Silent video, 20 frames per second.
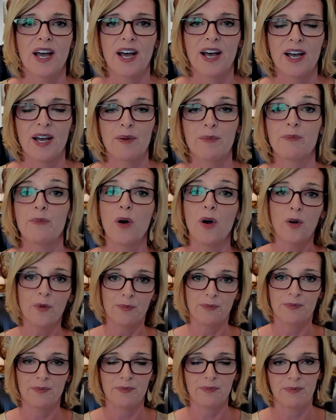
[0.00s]
Um,
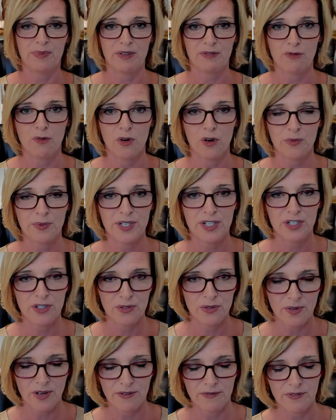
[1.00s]
oh, before we
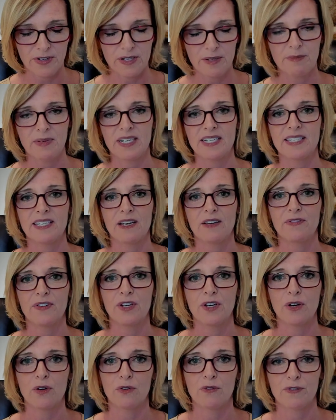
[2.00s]
do, I've written myself a
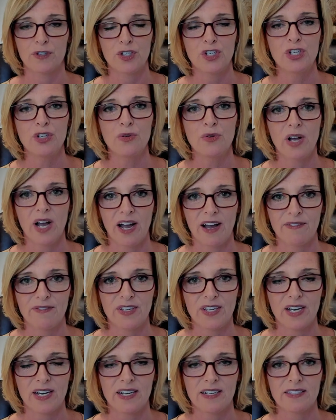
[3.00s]
note for two
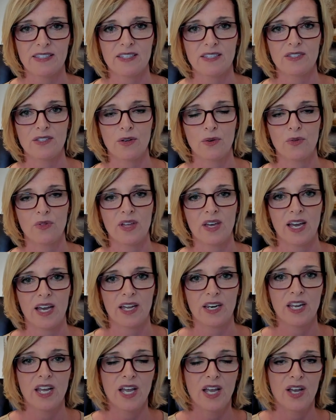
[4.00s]
caveats so
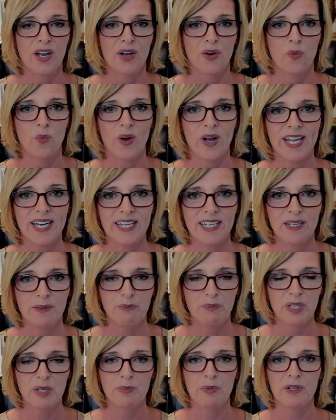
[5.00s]
that when
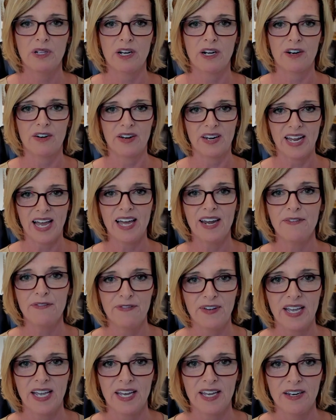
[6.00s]
people are not a
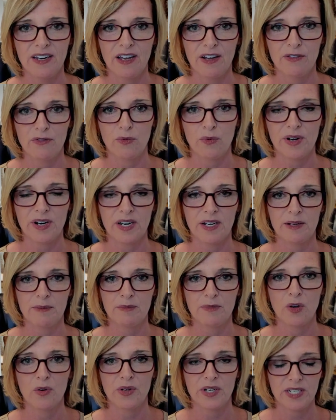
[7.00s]
fan of what
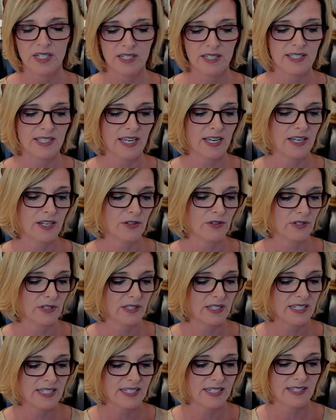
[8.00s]
I'm going to say, or at
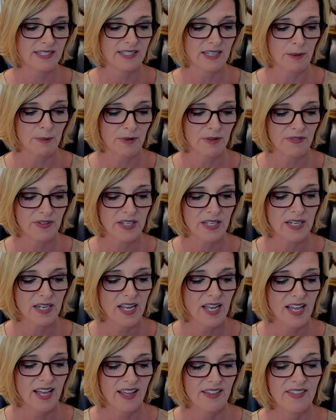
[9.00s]
least some of it,
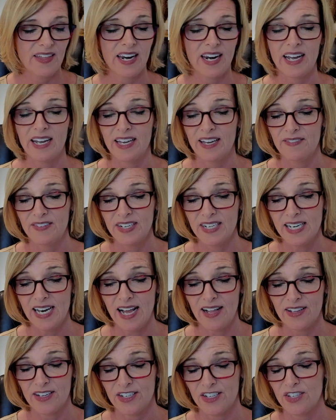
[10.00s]
that I have
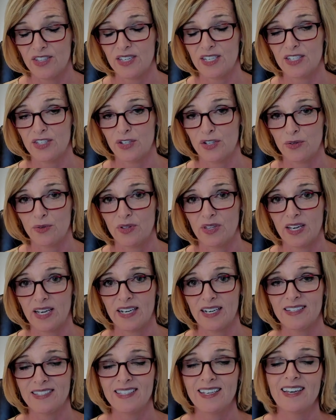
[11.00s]
acknowledged these two
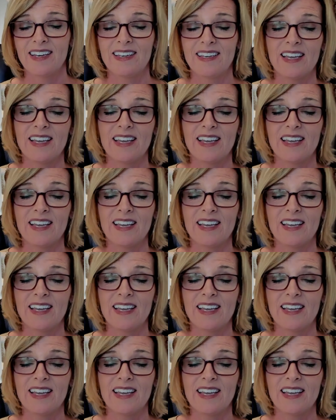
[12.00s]
things.